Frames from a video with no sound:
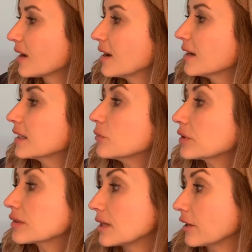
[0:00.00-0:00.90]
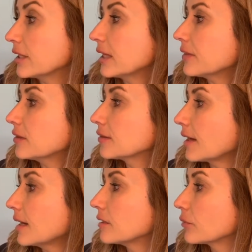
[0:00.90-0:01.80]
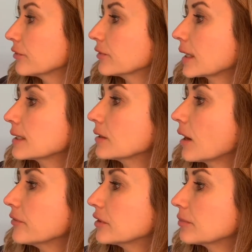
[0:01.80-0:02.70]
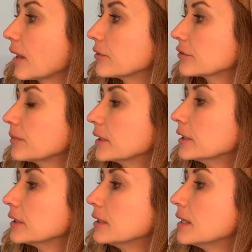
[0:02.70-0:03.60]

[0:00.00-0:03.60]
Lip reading: He was staring at the sun reflecting off his mother's mirror.